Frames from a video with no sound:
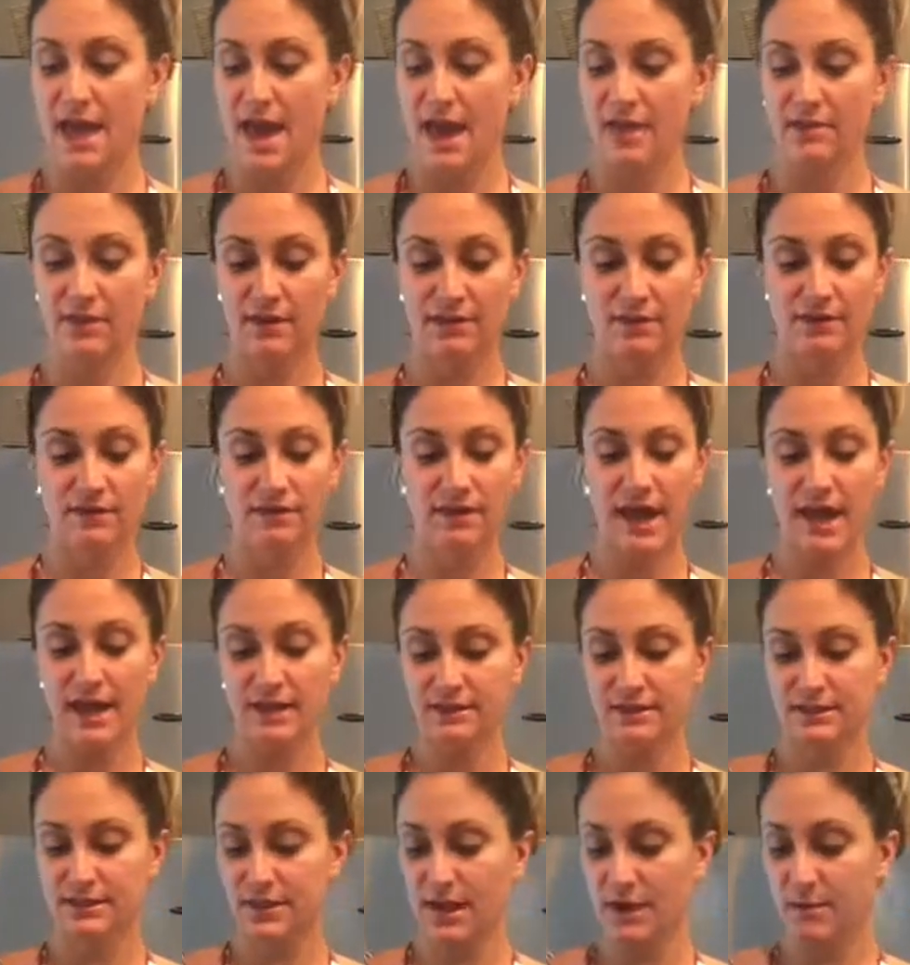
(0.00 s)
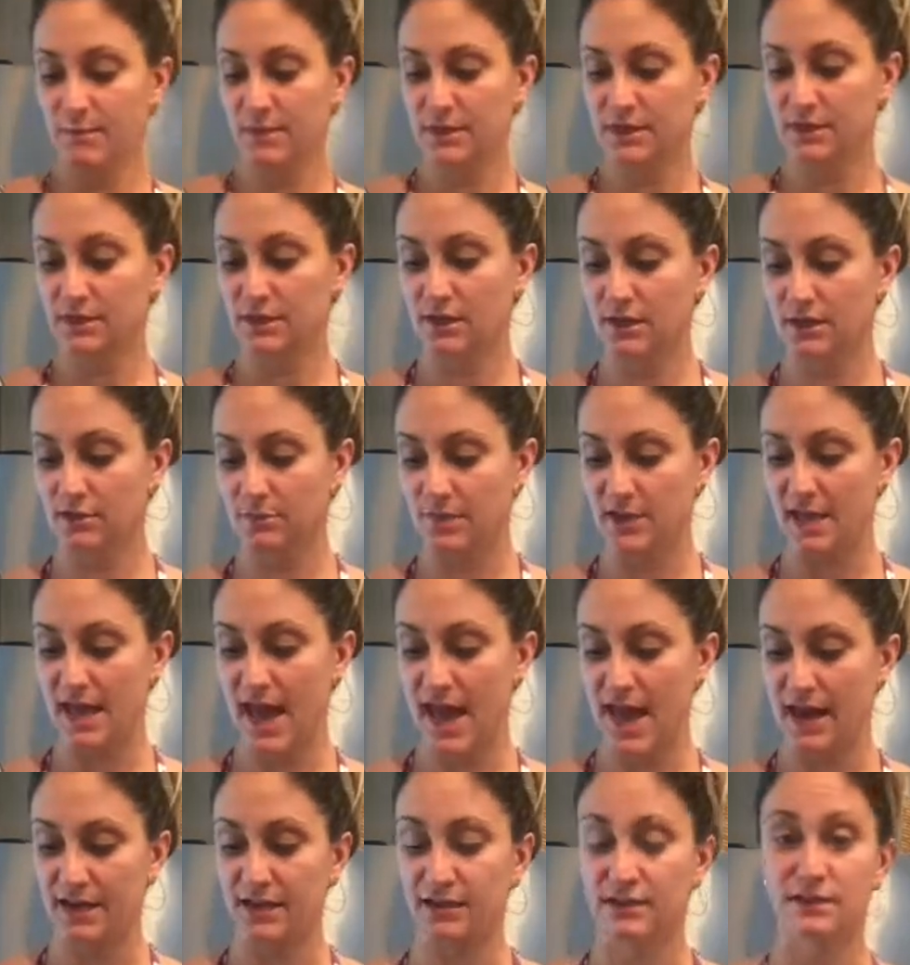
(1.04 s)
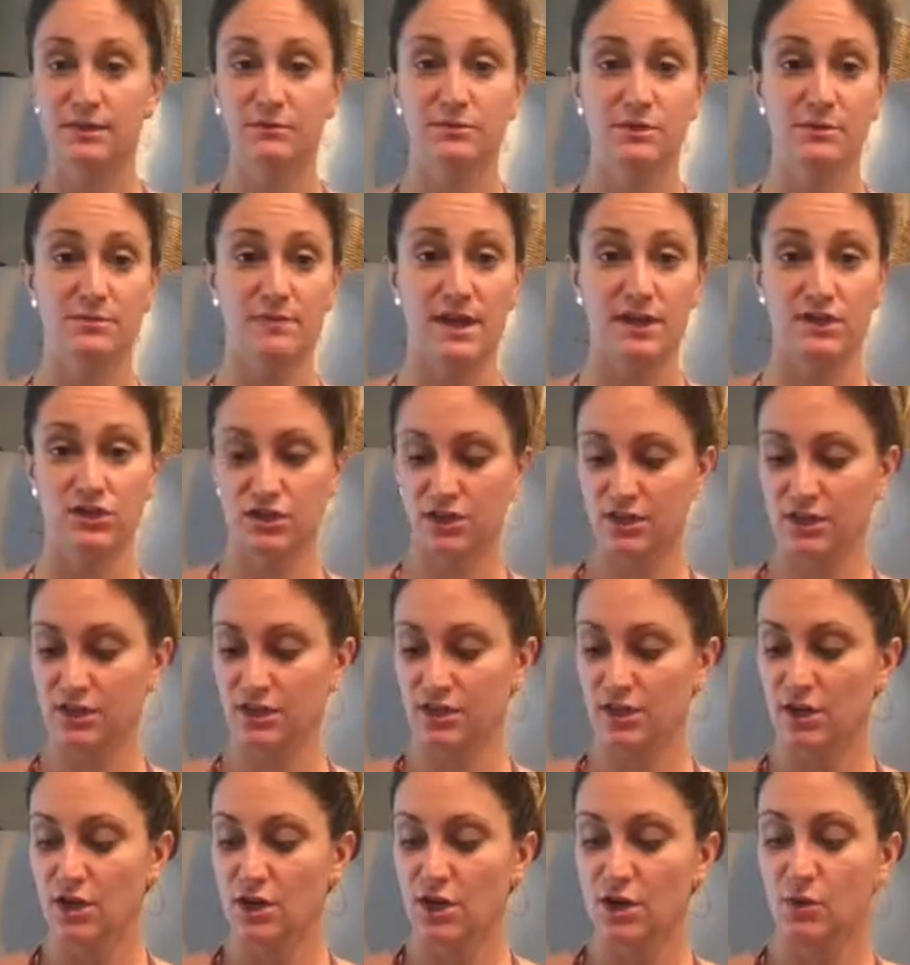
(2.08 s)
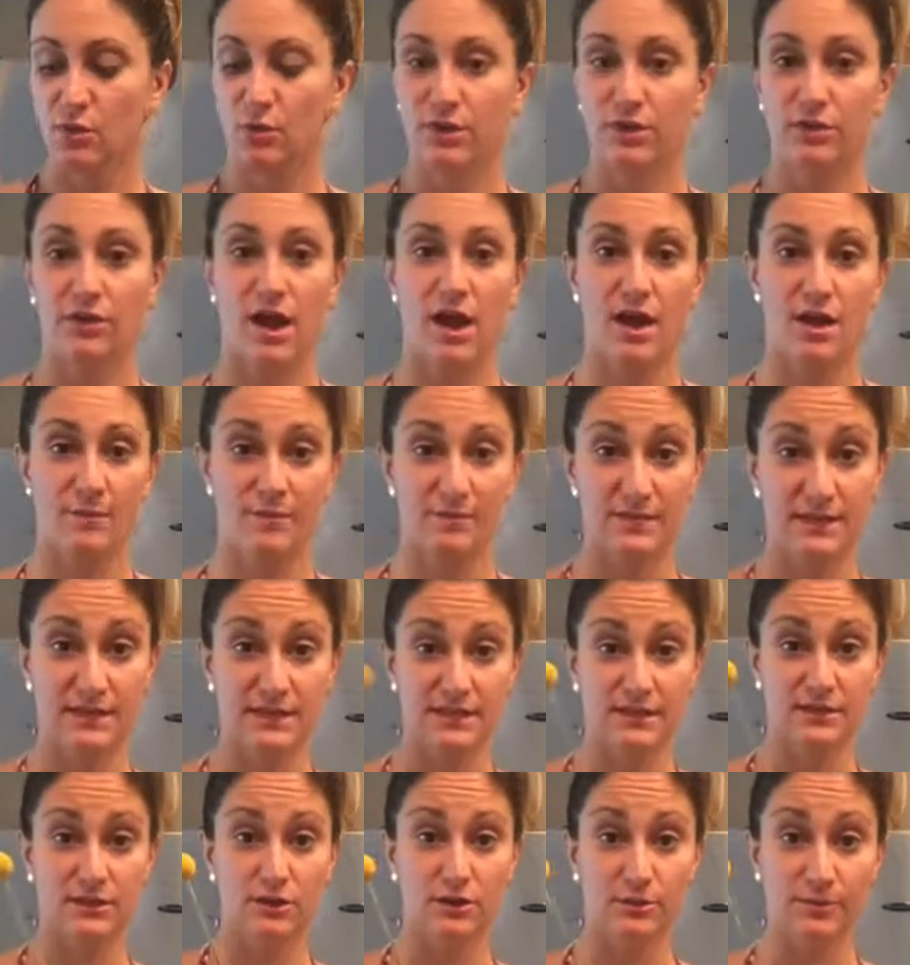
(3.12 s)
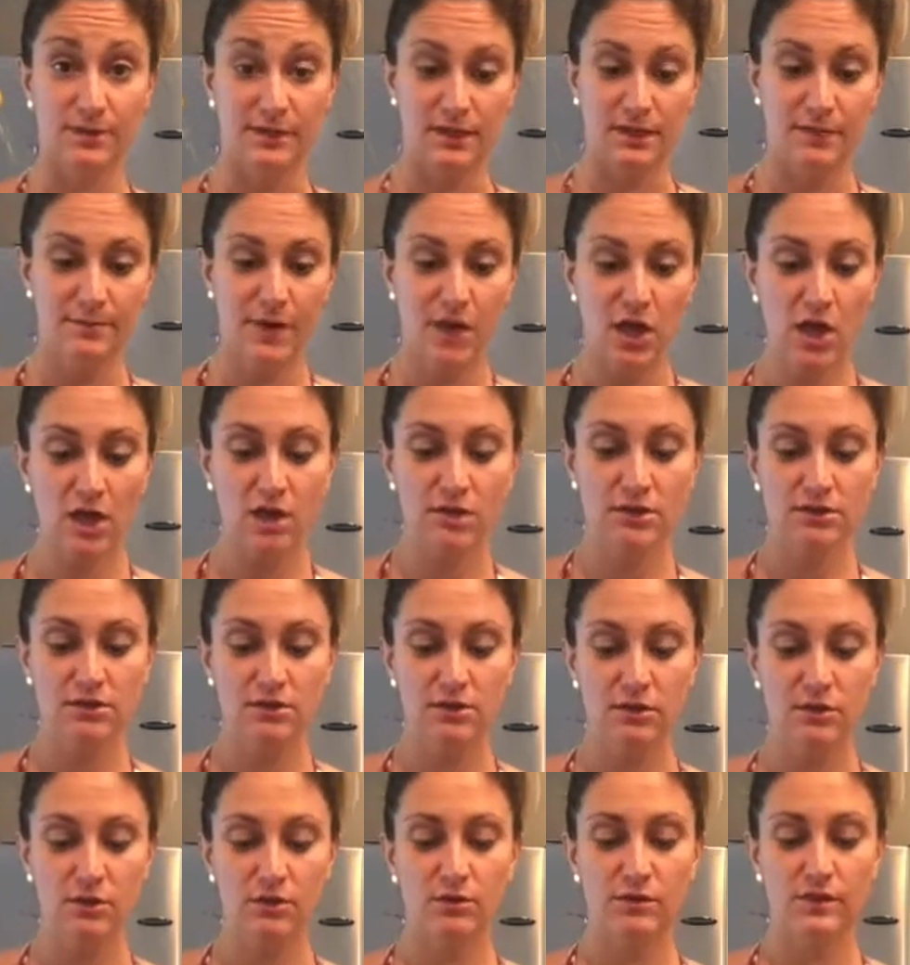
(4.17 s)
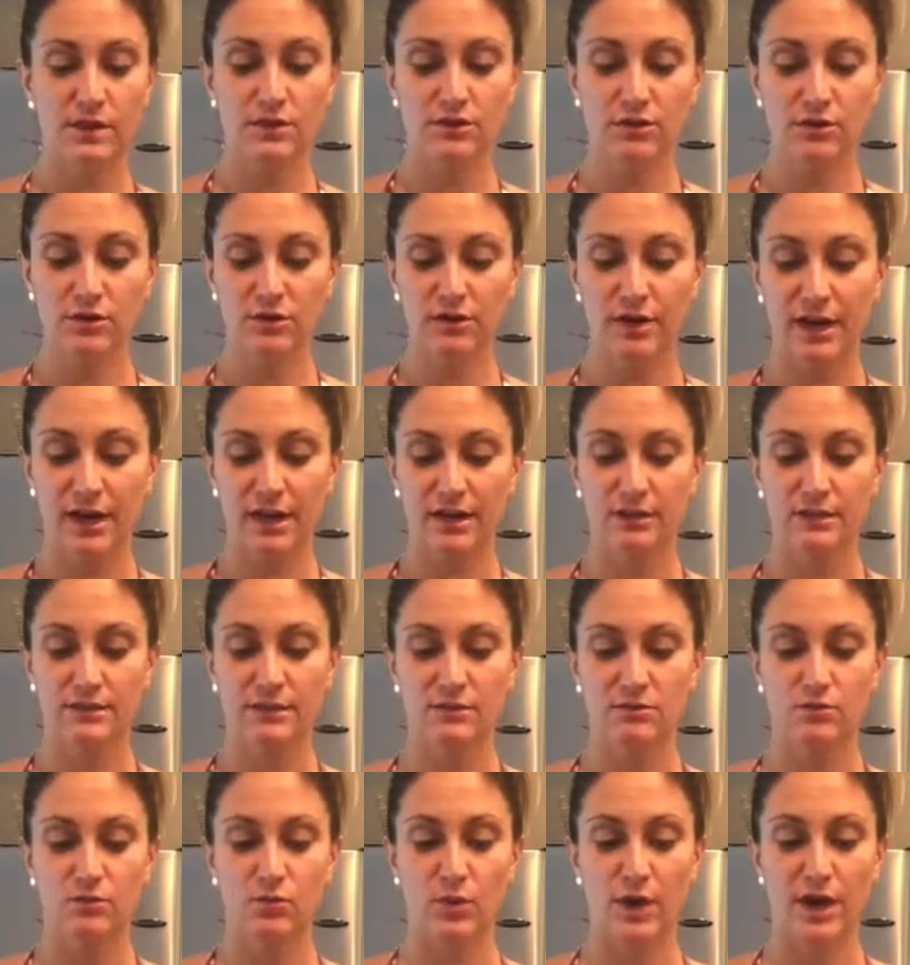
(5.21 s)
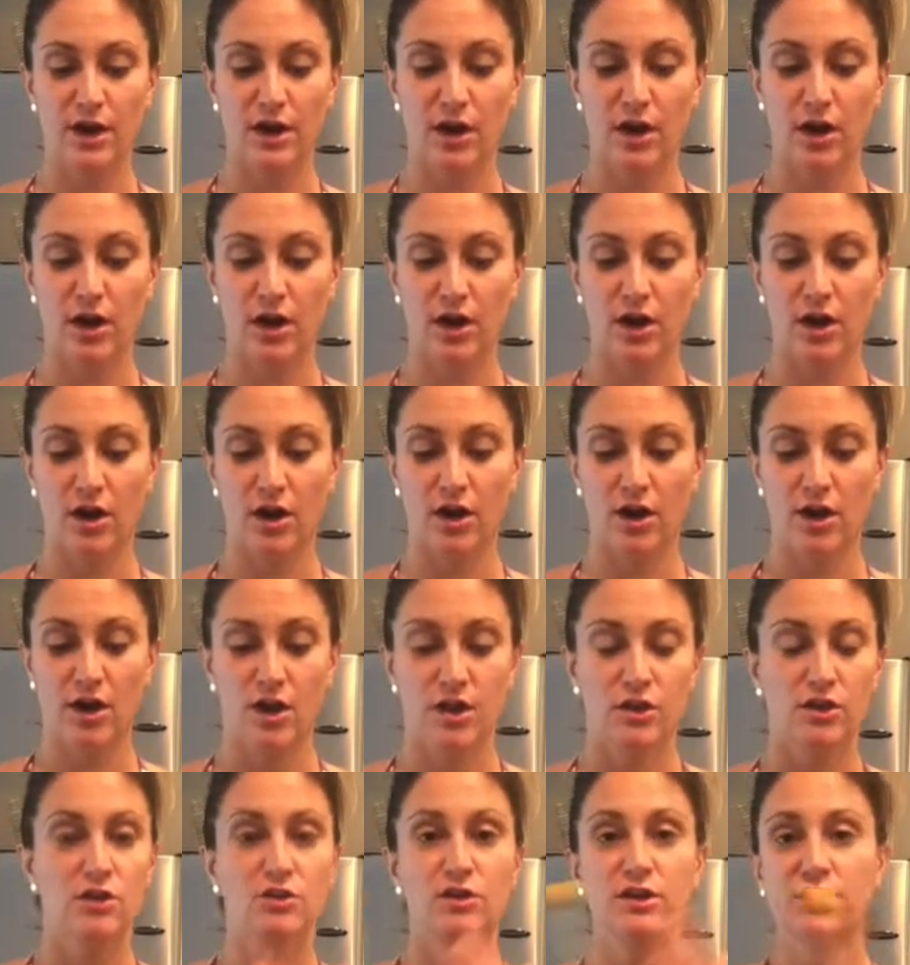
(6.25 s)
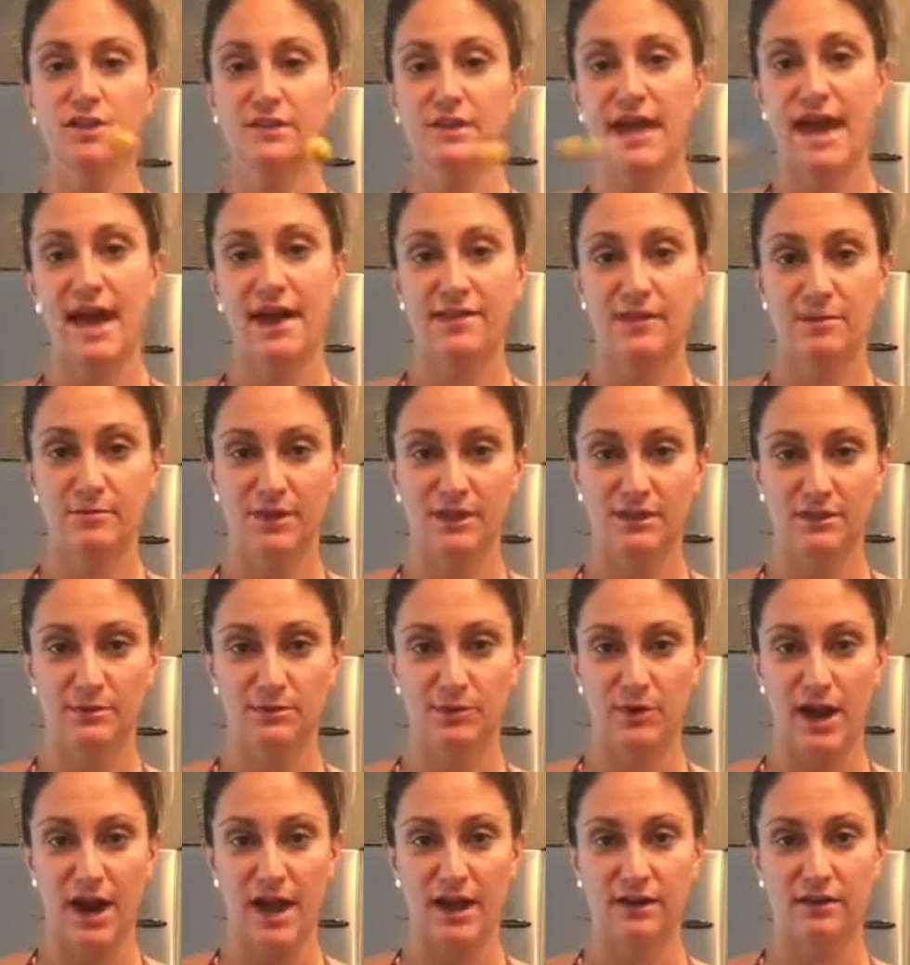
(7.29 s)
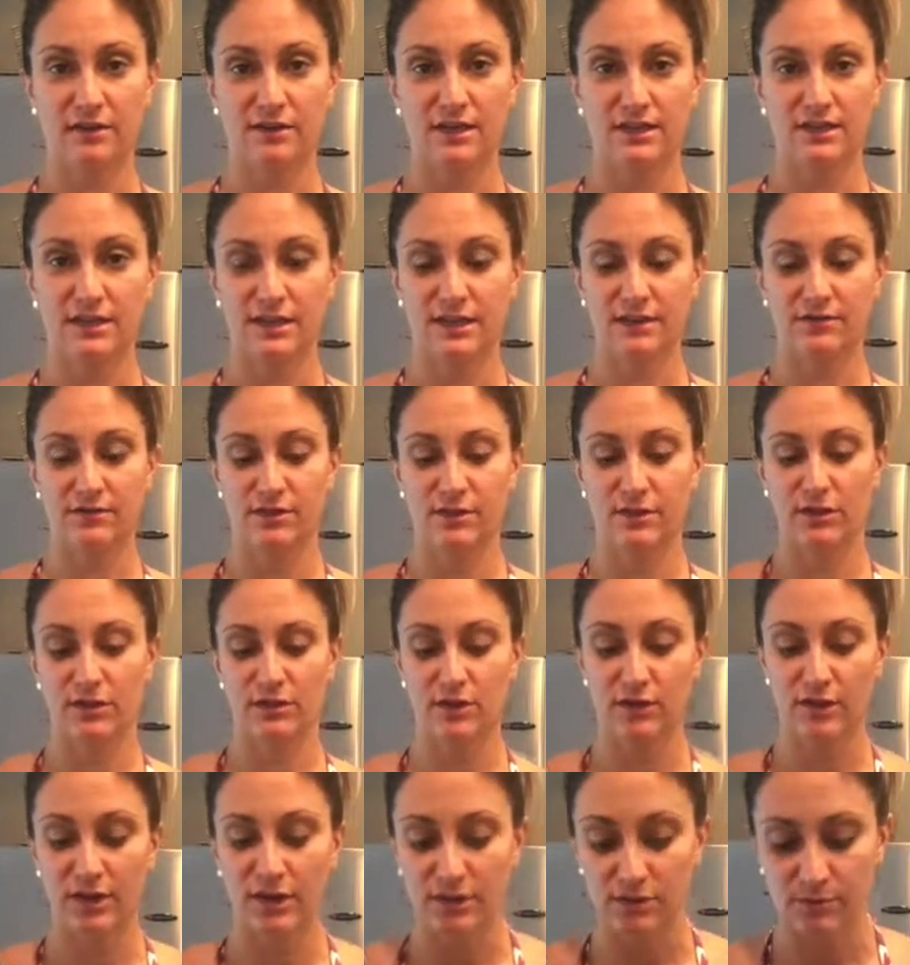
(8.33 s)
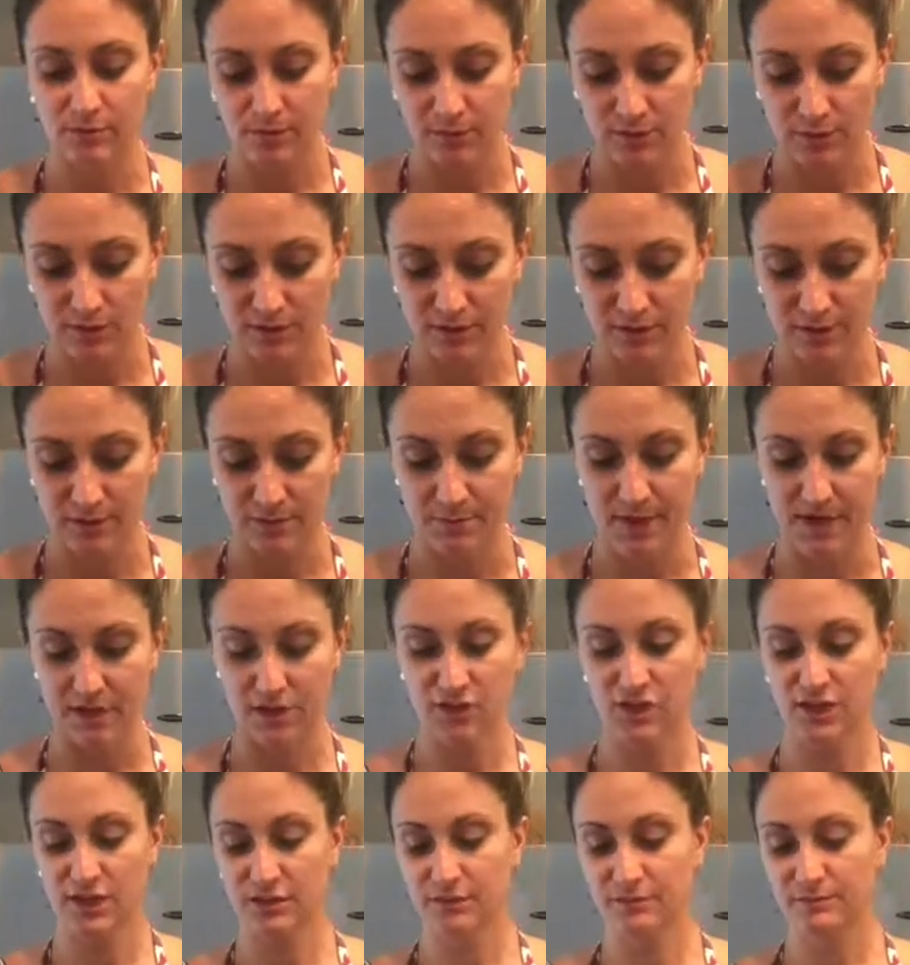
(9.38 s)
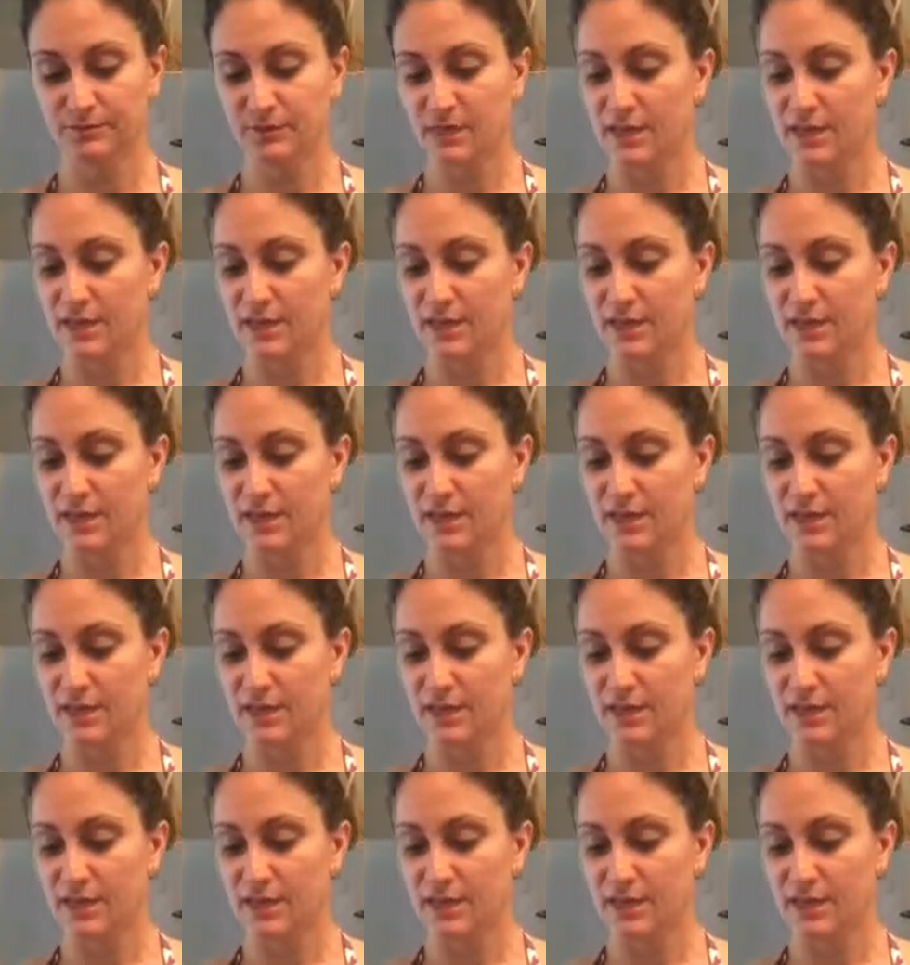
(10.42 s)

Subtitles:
And then the last step is going to be adding some dimension with these little billy balls. So these are great where you can just add them in sporadically to give the arrangement more dimension.